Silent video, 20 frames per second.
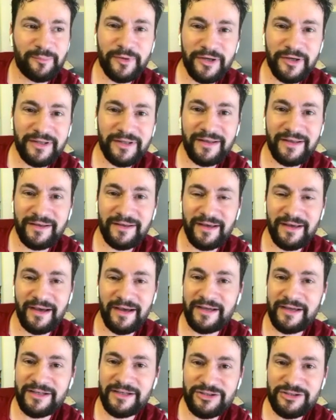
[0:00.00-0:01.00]
But
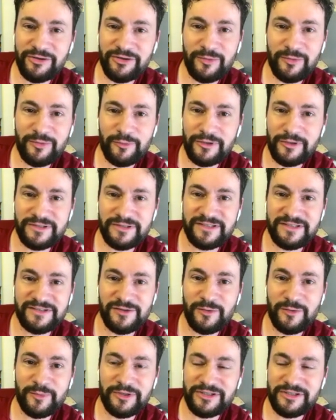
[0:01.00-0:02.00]
I enjoyed the process
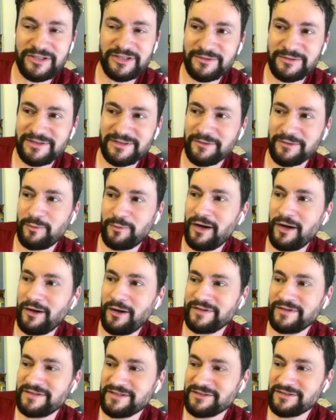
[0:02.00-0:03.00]
so much. I was like,
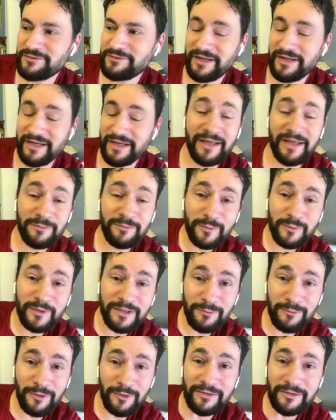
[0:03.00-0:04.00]
wow, this is great. And
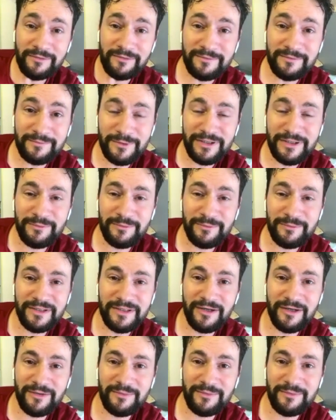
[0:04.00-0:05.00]
we won. We
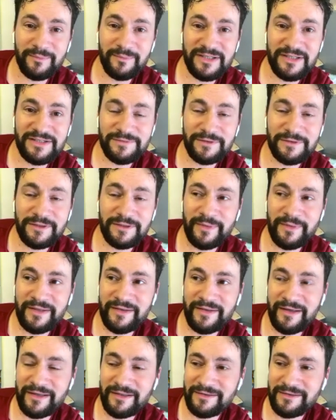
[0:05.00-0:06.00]
got best film
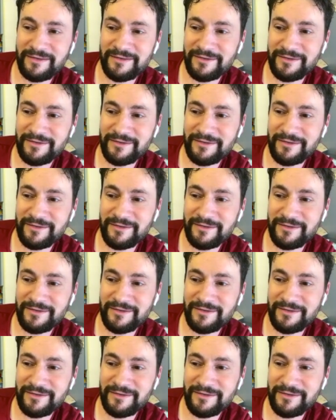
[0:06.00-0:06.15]
at that